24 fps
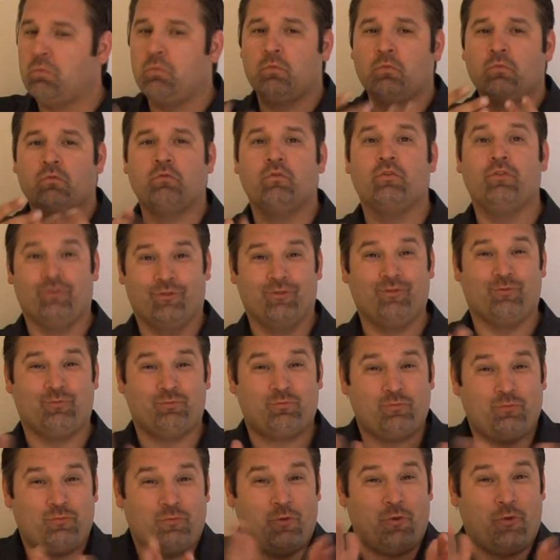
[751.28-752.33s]
It is
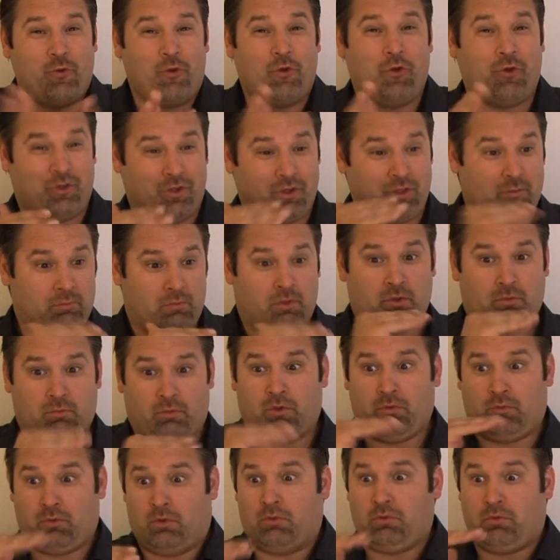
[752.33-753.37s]
important to remember
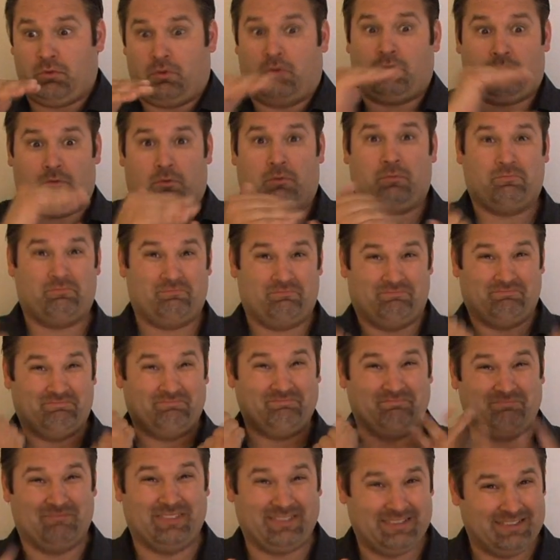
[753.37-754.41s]
not to limit yourself too
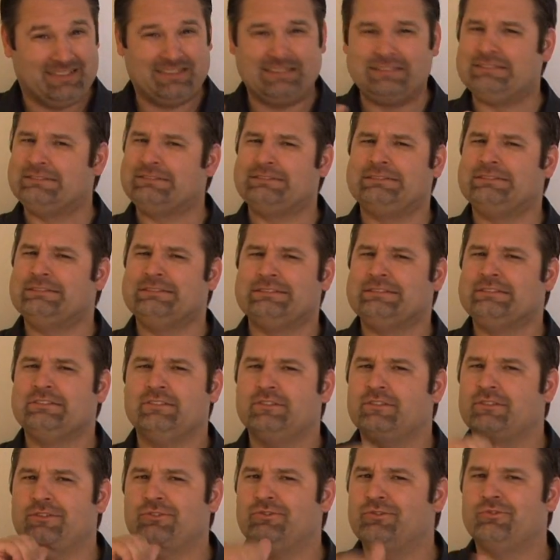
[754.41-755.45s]
much.
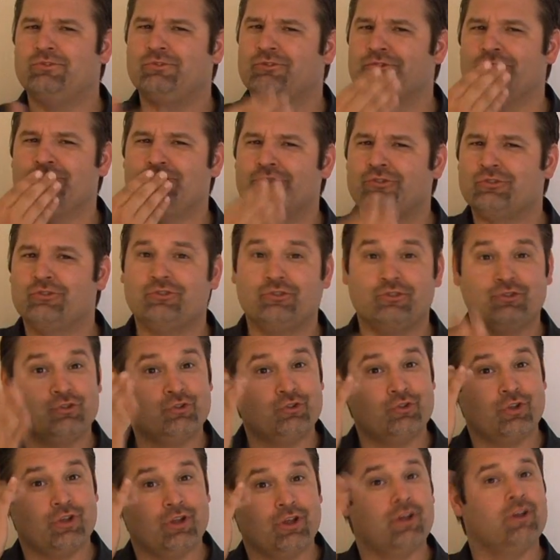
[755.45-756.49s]
By doing so,
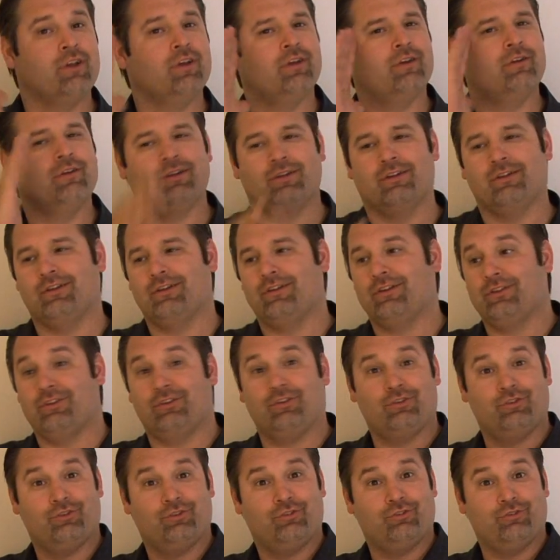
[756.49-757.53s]
you limit the
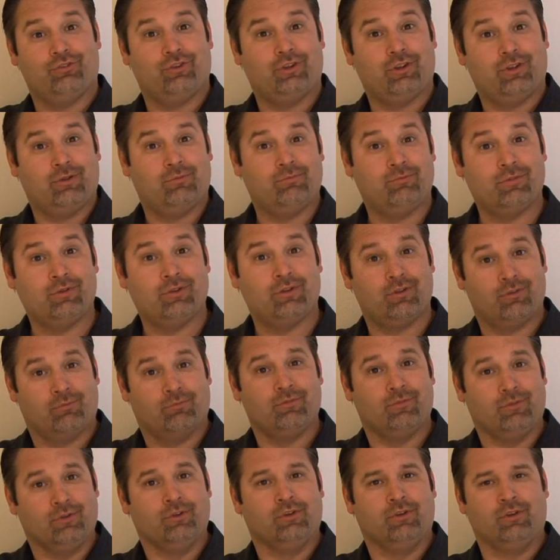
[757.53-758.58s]
possible jobs you
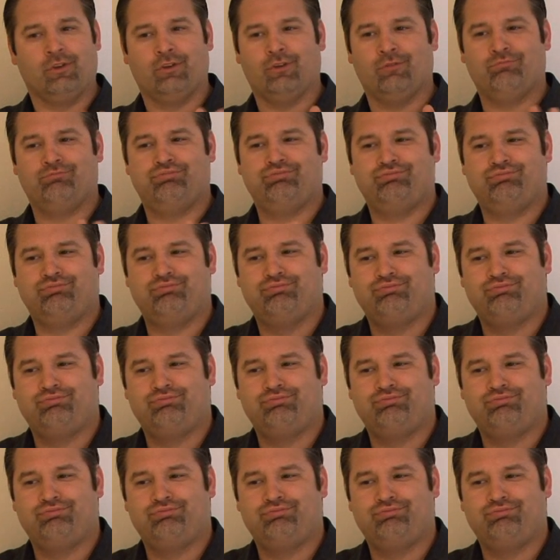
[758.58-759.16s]
can apply for.